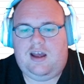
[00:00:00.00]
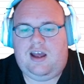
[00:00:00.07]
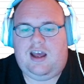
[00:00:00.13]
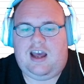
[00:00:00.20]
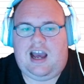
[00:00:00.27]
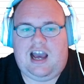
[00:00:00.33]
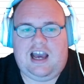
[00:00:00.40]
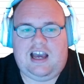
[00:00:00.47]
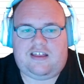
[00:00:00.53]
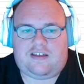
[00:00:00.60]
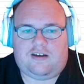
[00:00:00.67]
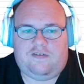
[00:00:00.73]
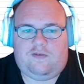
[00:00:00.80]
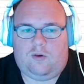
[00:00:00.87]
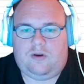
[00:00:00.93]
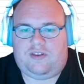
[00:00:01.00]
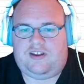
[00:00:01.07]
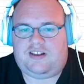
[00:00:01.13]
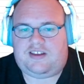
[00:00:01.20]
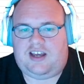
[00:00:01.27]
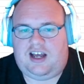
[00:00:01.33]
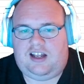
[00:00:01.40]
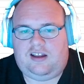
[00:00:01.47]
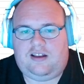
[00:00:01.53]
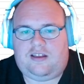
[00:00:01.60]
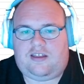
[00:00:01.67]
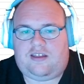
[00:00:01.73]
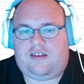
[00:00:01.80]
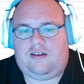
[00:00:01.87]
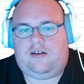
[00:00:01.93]
As for the
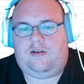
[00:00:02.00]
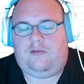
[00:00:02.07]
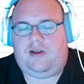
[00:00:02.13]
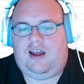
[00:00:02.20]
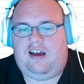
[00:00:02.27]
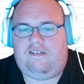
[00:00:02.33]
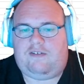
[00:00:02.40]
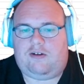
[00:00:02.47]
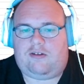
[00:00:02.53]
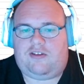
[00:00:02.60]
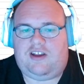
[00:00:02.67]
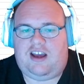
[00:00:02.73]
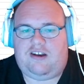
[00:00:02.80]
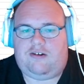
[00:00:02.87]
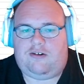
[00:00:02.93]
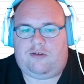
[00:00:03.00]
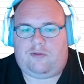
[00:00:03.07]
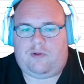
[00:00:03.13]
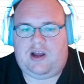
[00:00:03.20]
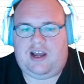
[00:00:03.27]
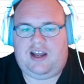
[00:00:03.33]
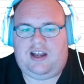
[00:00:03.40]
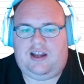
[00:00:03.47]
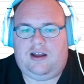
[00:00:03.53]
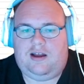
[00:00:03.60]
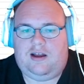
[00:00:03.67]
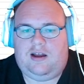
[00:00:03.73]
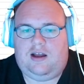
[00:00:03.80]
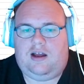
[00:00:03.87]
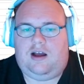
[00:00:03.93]
talents, we have your standard array
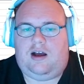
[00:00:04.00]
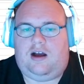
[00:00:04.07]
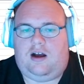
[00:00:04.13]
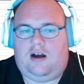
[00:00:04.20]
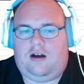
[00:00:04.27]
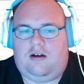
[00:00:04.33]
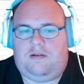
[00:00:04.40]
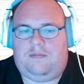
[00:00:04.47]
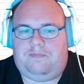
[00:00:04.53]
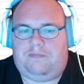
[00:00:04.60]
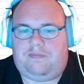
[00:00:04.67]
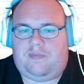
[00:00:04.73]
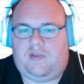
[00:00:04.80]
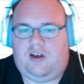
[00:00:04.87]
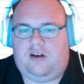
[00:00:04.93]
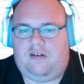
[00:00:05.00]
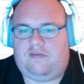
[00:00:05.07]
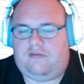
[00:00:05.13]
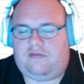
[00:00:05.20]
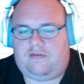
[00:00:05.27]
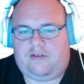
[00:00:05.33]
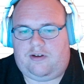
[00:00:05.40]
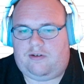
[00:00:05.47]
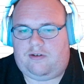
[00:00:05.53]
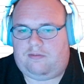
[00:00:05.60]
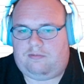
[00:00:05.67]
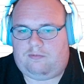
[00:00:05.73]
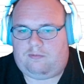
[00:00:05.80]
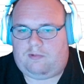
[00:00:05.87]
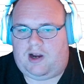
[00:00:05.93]
of your
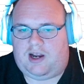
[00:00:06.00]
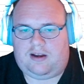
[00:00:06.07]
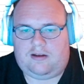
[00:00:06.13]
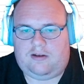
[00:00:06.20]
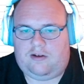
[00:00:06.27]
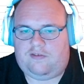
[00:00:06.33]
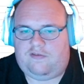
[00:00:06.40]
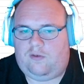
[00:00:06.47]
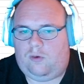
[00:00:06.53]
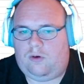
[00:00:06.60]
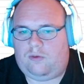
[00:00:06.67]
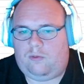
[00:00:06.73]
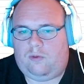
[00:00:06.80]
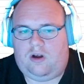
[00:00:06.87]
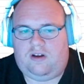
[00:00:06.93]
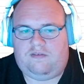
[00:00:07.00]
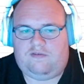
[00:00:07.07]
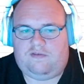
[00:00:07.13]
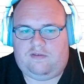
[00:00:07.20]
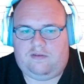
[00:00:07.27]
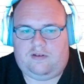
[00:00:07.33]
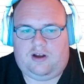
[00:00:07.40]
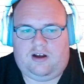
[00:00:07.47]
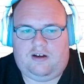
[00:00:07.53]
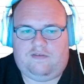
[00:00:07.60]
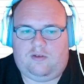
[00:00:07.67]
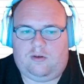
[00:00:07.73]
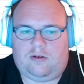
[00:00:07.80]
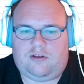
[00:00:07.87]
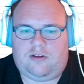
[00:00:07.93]
rank, your floor 1,
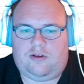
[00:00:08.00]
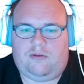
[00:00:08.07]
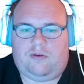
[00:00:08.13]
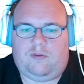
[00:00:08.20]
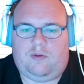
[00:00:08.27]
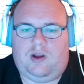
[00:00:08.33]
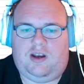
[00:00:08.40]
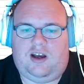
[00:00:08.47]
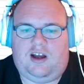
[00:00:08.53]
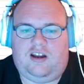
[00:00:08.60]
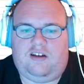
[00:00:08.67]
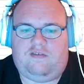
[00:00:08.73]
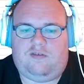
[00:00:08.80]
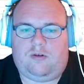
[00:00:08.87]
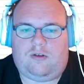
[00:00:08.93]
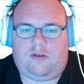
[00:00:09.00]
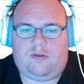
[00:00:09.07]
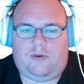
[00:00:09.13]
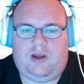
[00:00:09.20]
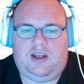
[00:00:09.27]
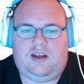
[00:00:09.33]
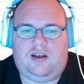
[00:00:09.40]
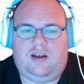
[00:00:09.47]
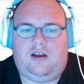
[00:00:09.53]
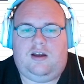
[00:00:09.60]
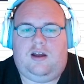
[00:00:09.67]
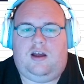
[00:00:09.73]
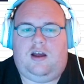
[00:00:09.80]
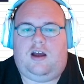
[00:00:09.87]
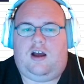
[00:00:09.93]
floor 2, and whatnot, and floor 3.
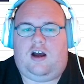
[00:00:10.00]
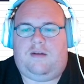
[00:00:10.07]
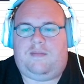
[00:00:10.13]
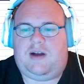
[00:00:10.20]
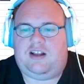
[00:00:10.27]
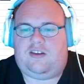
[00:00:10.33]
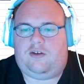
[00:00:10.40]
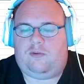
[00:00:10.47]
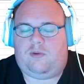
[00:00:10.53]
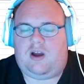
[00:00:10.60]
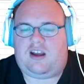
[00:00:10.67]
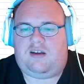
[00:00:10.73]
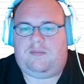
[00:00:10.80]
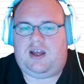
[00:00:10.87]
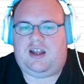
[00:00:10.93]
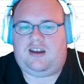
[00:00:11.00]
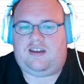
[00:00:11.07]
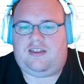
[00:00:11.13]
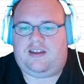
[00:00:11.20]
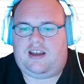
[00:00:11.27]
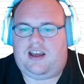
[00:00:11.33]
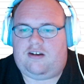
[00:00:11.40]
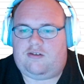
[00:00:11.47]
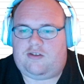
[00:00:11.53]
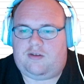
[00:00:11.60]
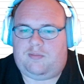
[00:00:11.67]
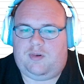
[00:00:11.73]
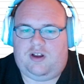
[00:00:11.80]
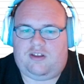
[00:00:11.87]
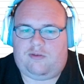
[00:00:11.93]
I do recommend the energy
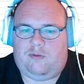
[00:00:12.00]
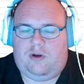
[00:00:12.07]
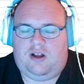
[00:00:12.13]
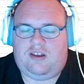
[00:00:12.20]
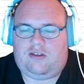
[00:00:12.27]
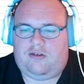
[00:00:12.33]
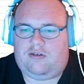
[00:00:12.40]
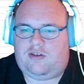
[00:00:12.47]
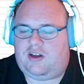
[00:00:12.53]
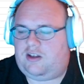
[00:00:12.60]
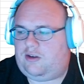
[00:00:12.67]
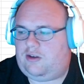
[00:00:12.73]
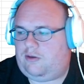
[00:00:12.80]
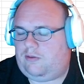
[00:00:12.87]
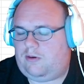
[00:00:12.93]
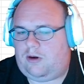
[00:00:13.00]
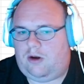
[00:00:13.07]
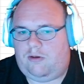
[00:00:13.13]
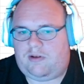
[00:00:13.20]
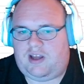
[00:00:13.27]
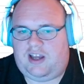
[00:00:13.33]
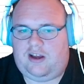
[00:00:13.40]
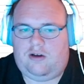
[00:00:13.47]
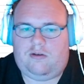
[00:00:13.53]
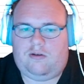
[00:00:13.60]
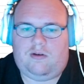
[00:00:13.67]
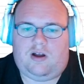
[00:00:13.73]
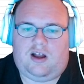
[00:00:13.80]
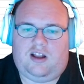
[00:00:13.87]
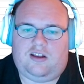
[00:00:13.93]
+1 so she can do her OKO
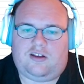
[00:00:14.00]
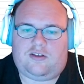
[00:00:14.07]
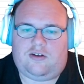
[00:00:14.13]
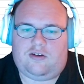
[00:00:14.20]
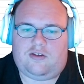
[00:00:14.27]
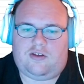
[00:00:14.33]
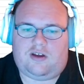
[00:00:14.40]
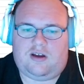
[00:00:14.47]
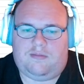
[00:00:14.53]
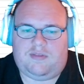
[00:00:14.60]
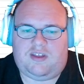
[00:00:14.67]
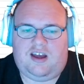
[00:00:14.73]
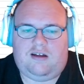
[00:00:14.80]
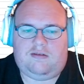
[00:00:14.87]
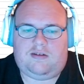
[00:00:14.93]
on the turn she comes out.